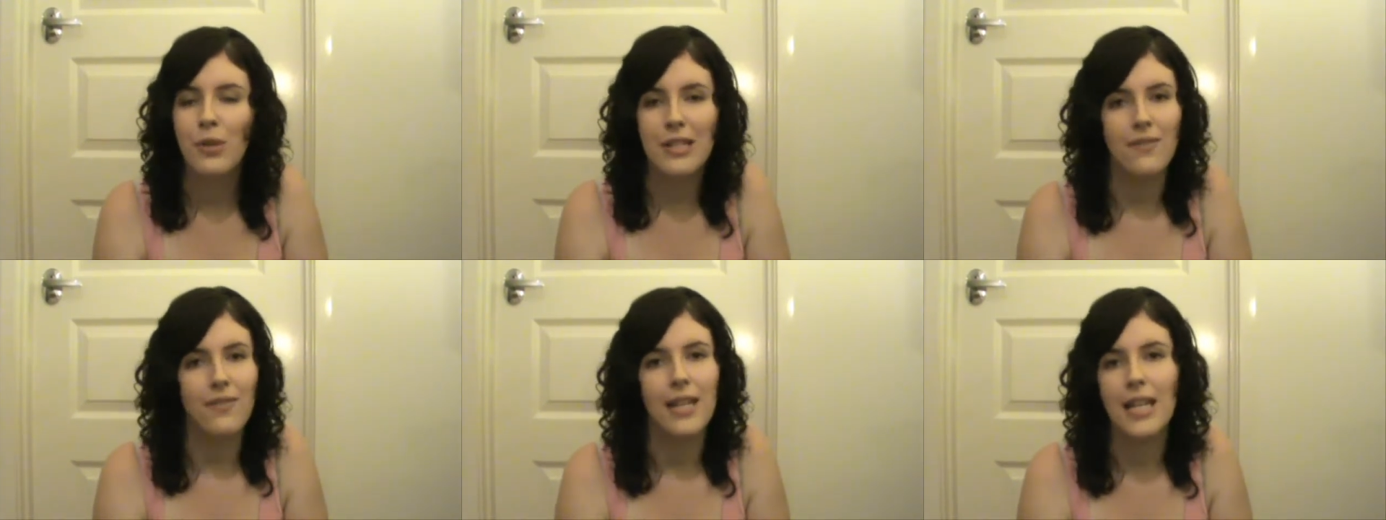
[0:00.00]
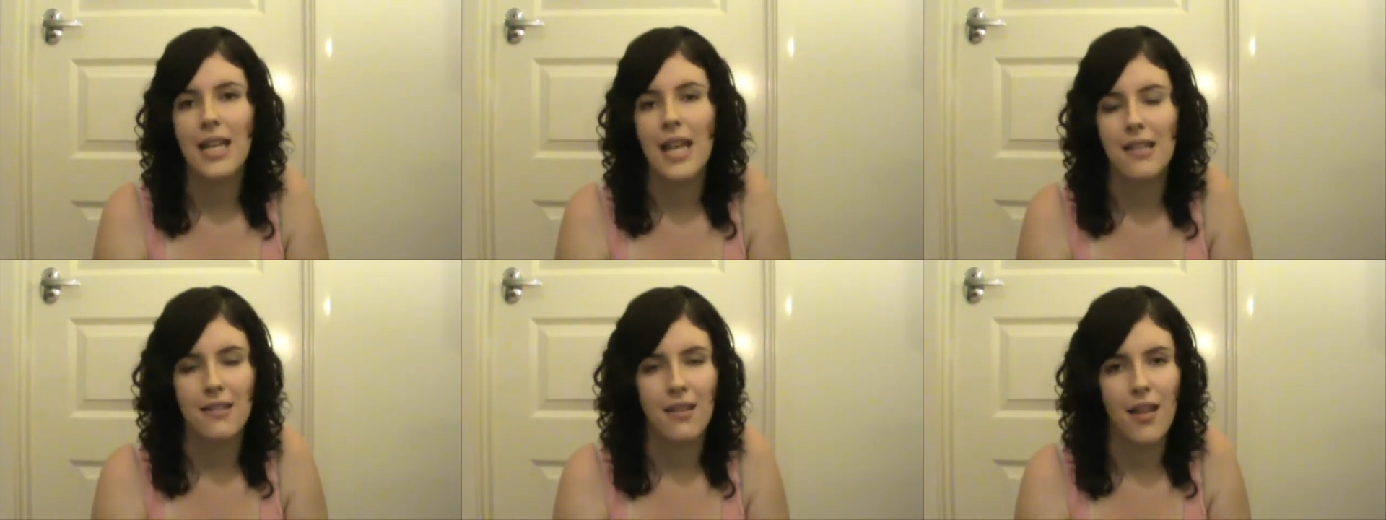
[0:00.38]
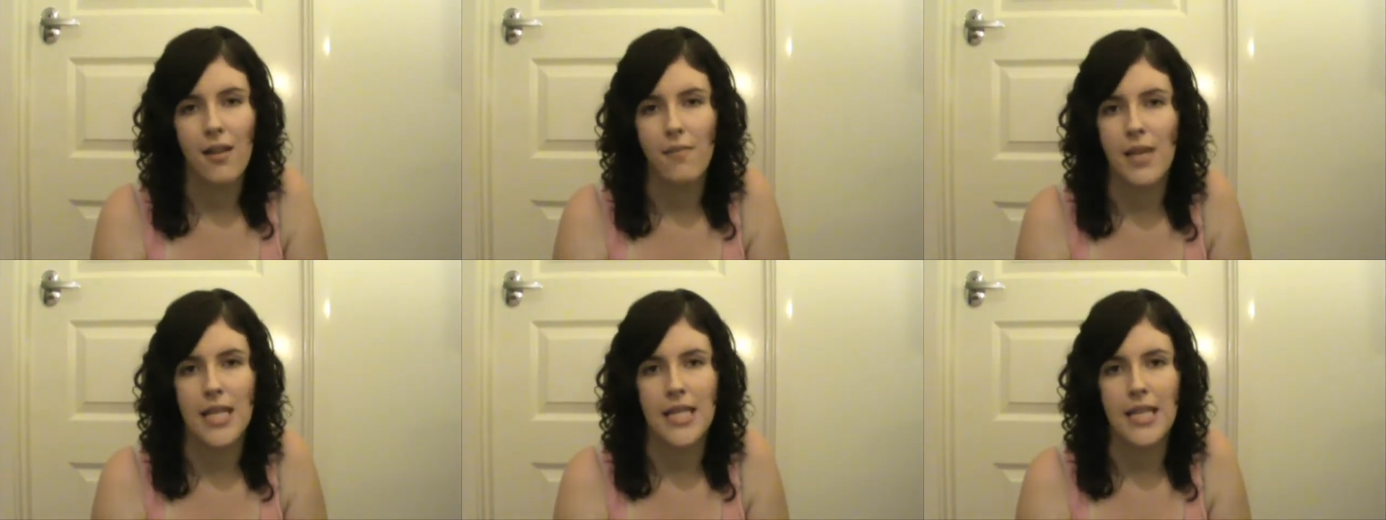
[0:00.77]
Breastfeeding
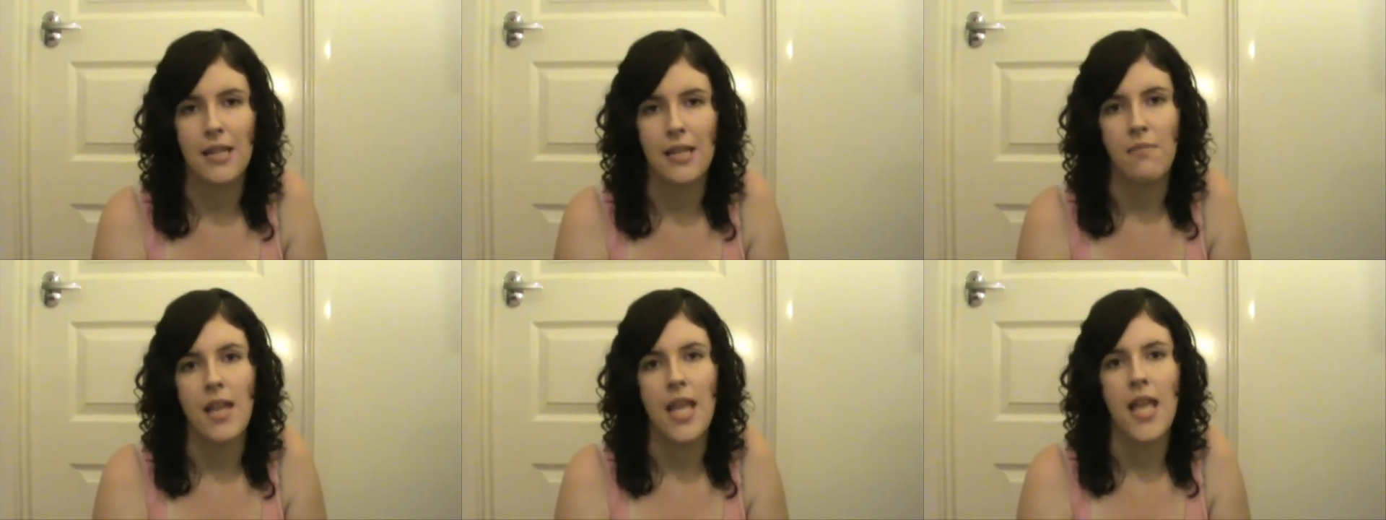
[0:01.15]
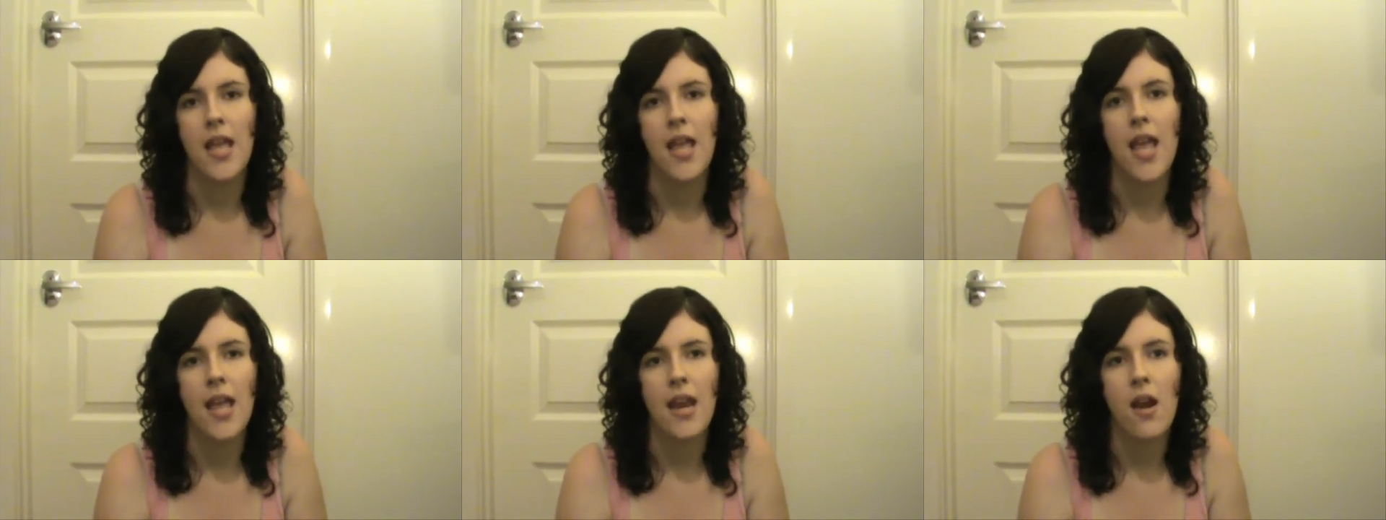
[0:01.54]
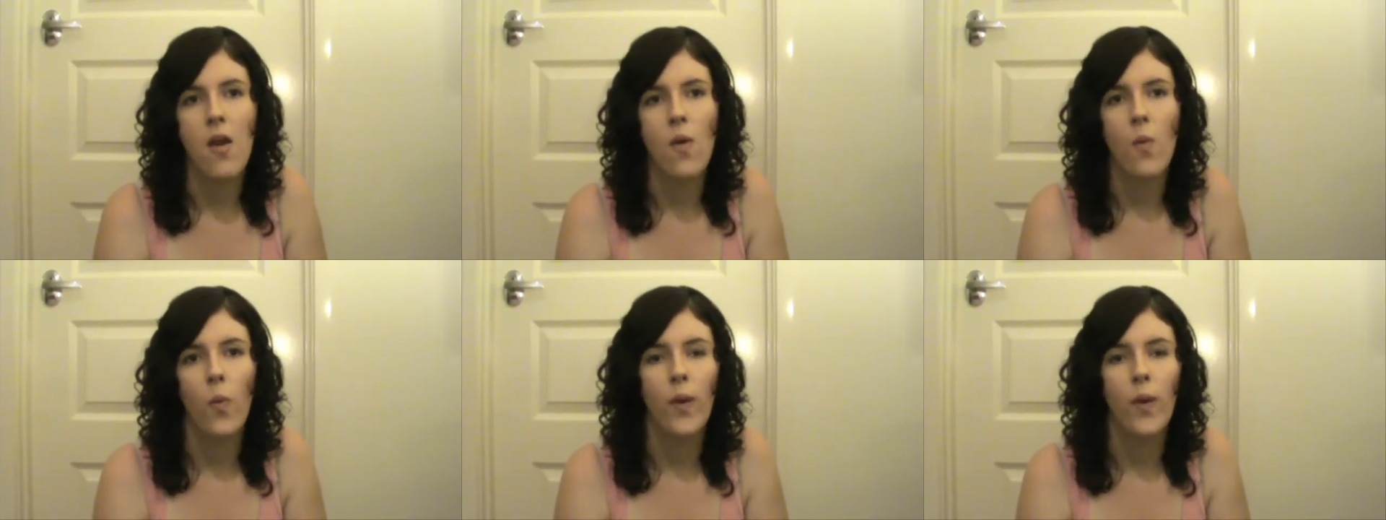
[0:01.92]
hasn't come easy to me and